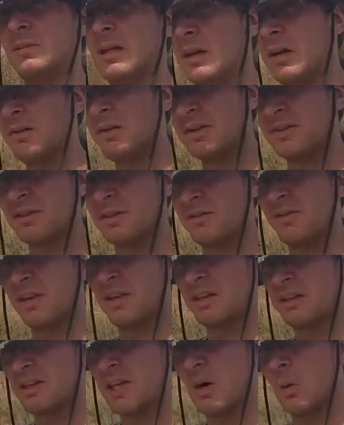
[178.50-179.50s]
I don't know if that's just the
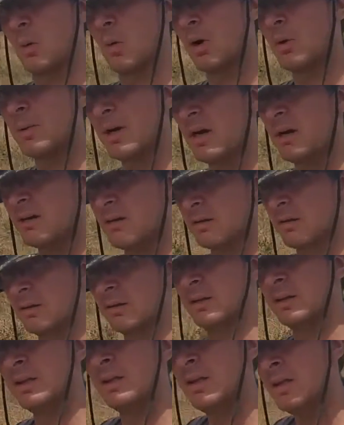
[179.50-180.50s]
fact that it's kind of warm out,
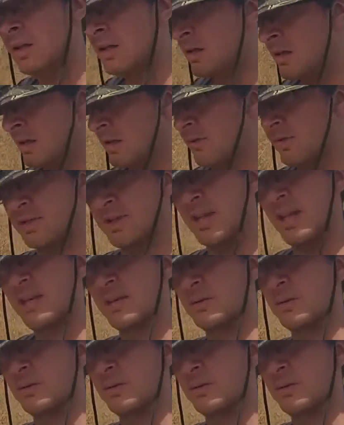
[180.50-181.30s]
or if it's an